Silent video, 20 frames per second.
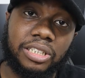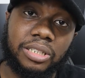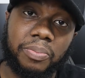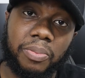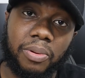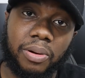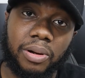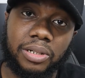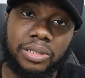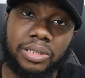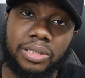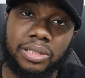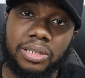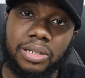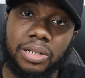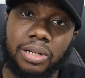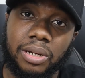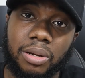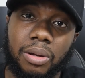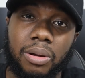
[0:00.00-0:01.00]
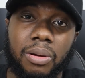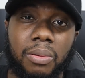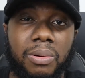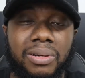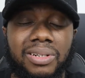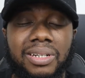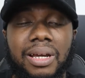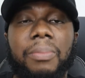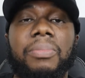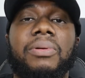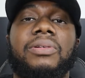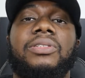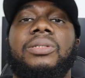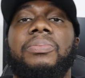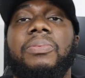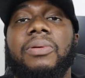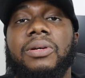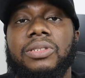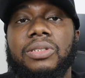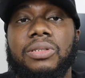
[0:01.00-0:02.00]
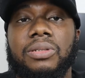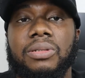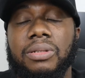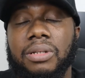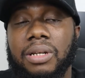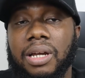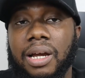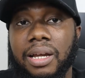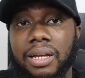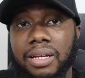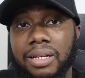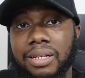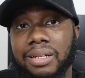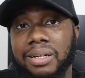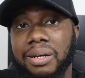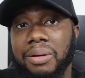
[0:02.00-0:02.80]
sports, what type of sports do you like?